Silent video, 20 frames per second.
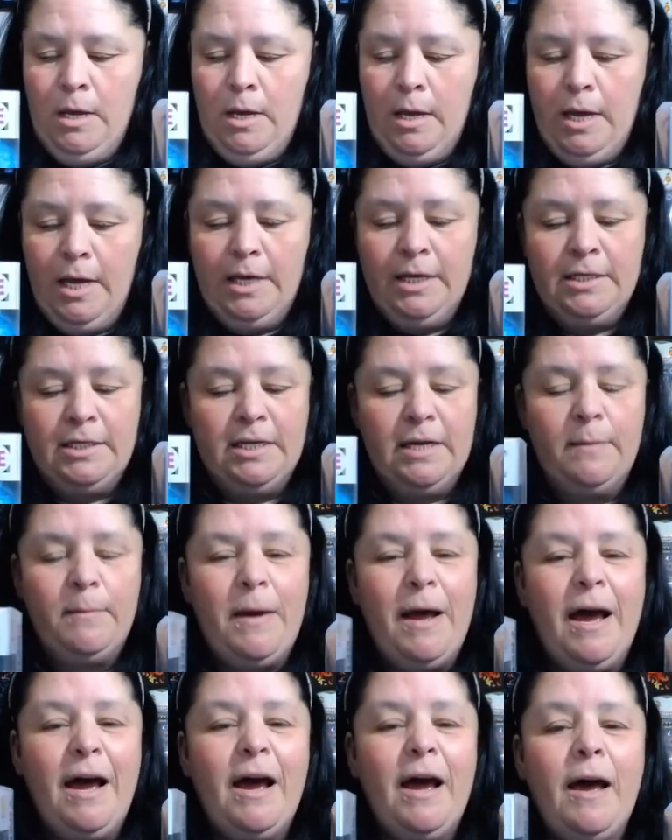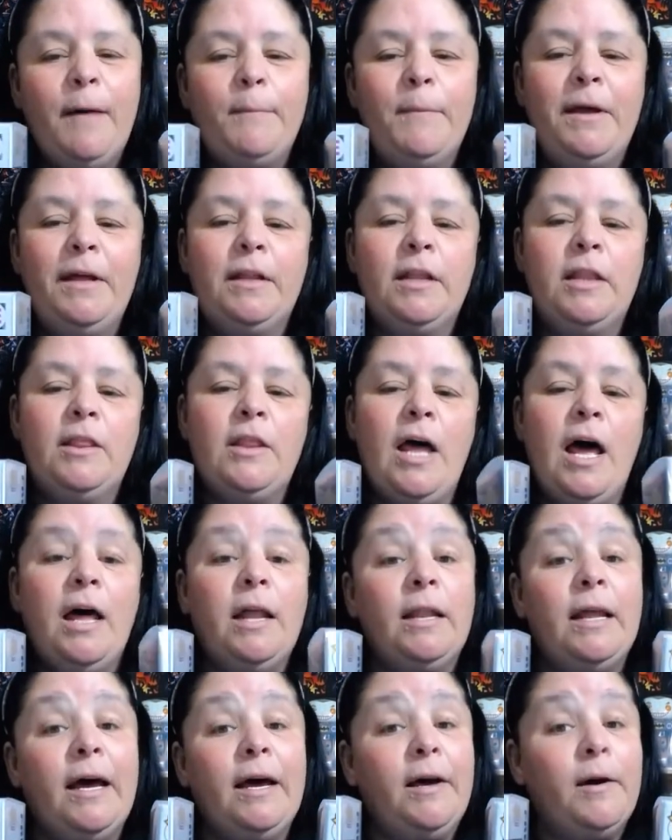Except, I
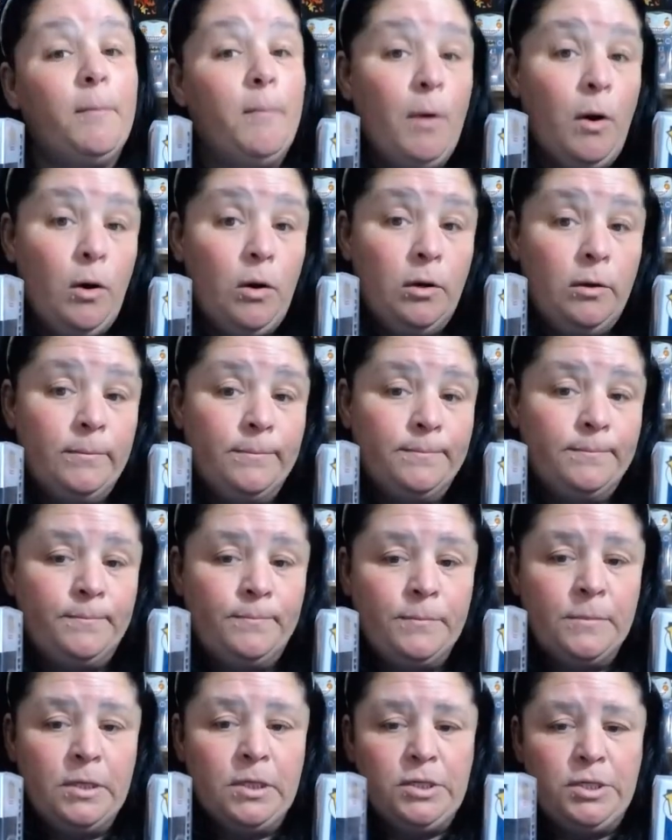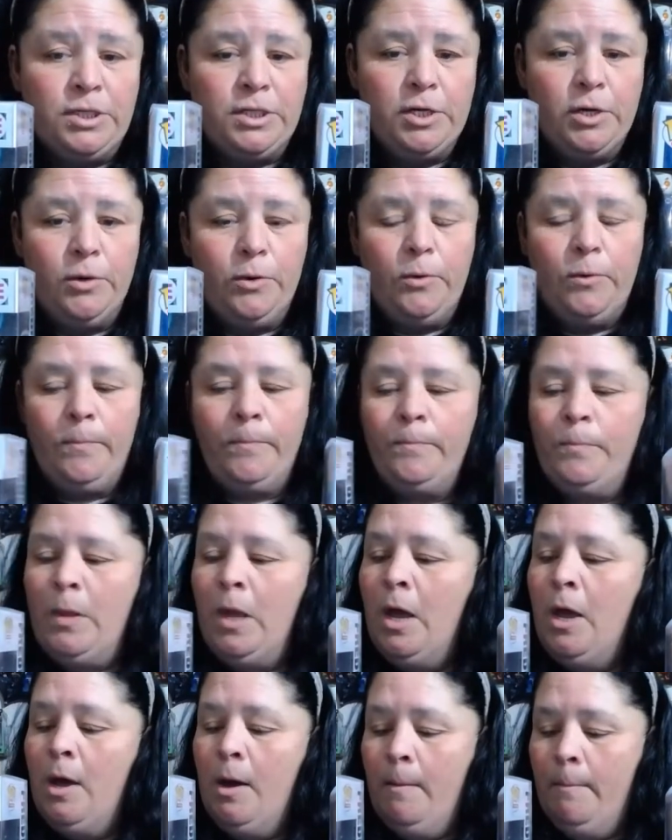like them all. So,
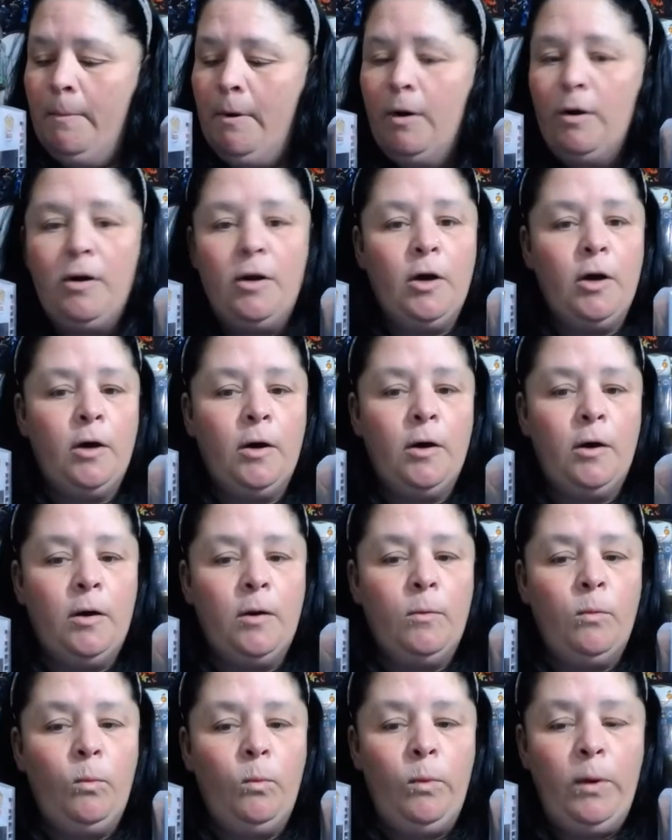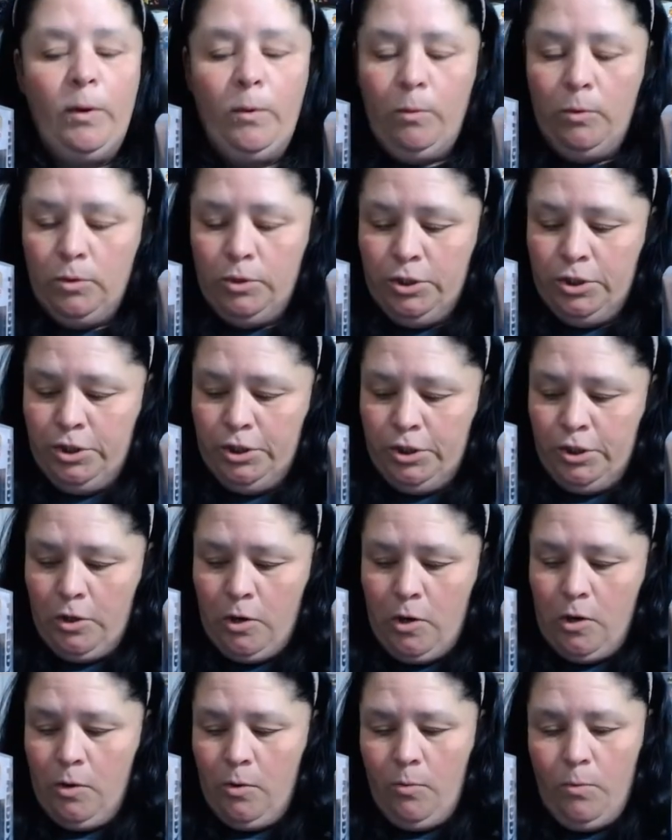but we will
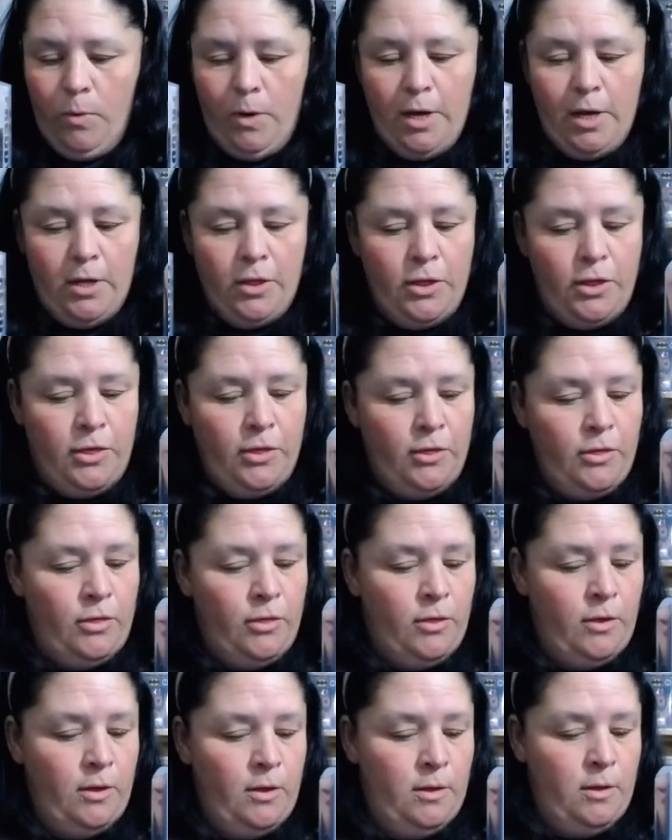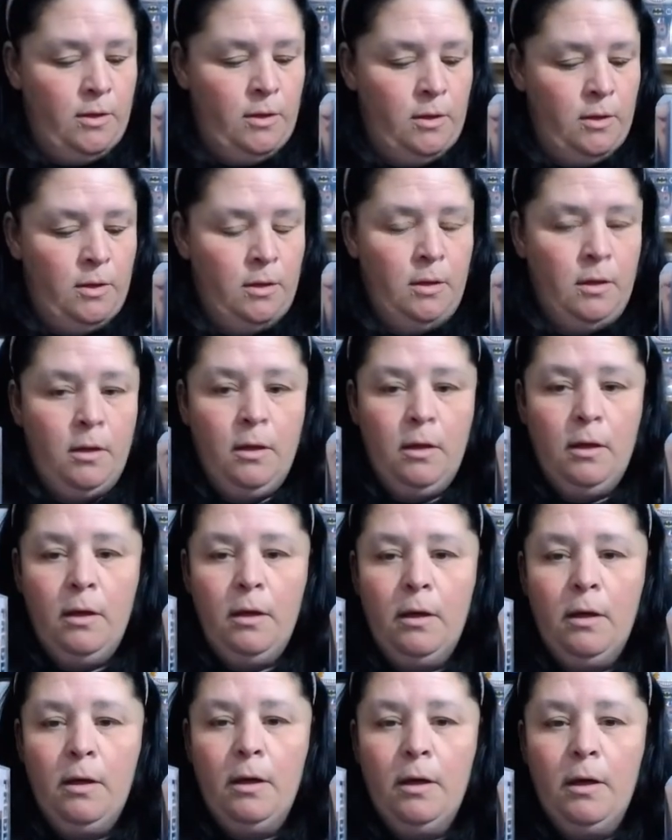start with
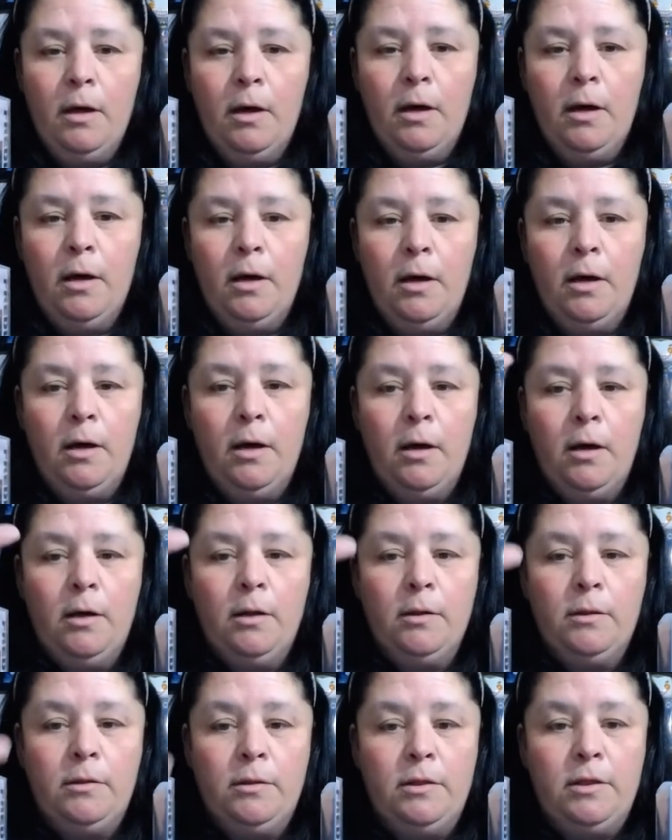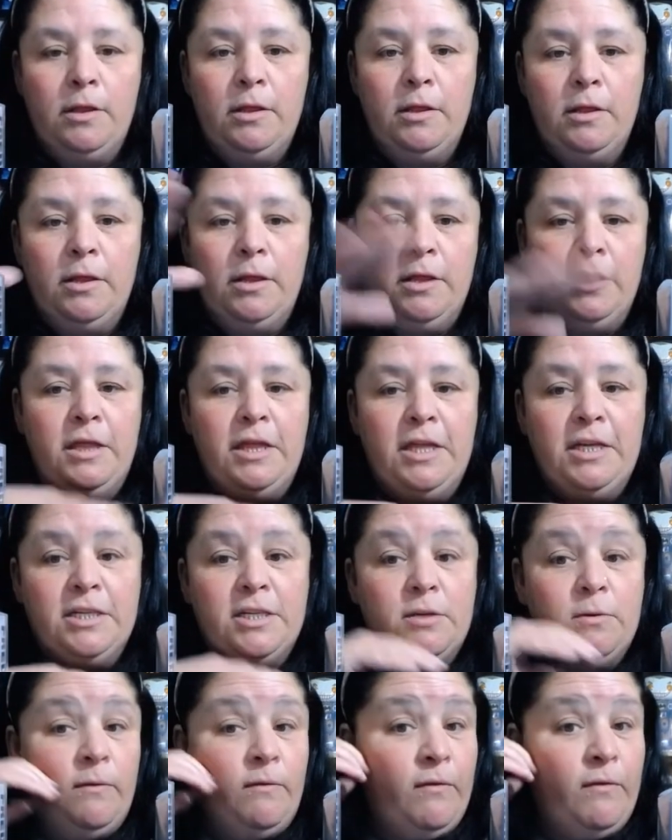this
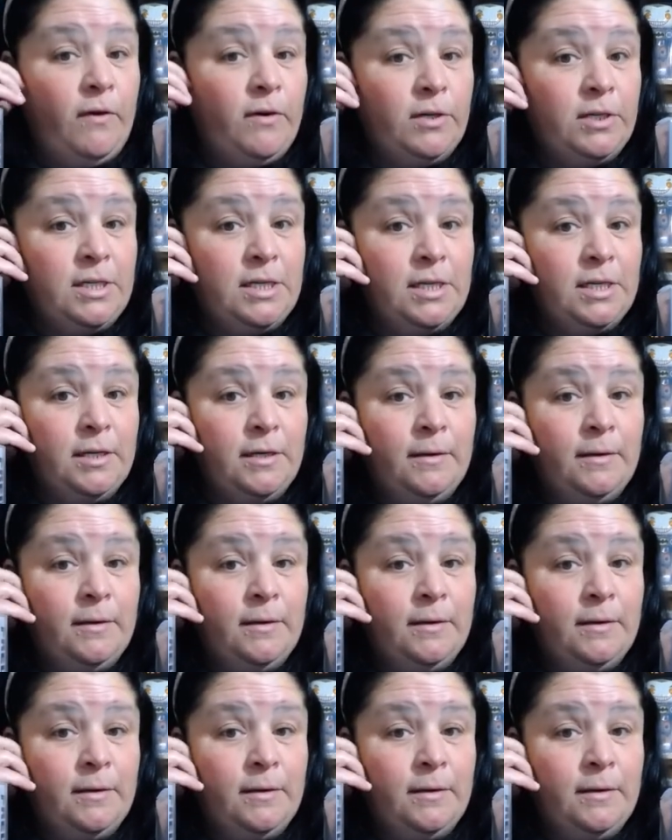one first.